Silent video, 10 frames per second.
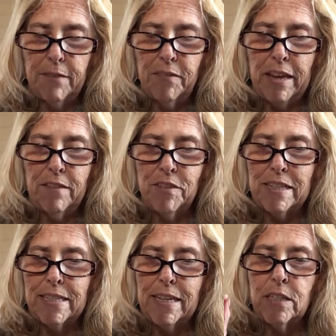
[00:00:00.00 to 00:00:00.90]
If it
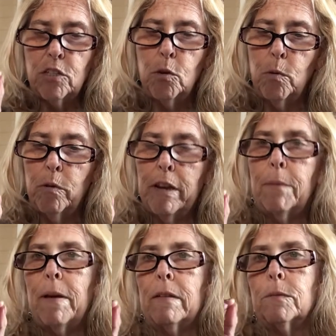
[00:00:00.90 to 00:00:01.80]
says don't worry
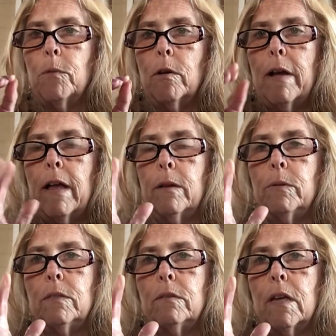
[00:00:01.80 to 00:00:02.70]
about tomorrow, how do we
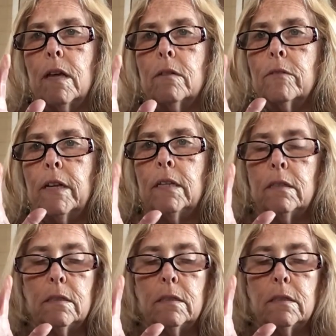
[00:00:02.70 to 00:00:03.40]
do that, right?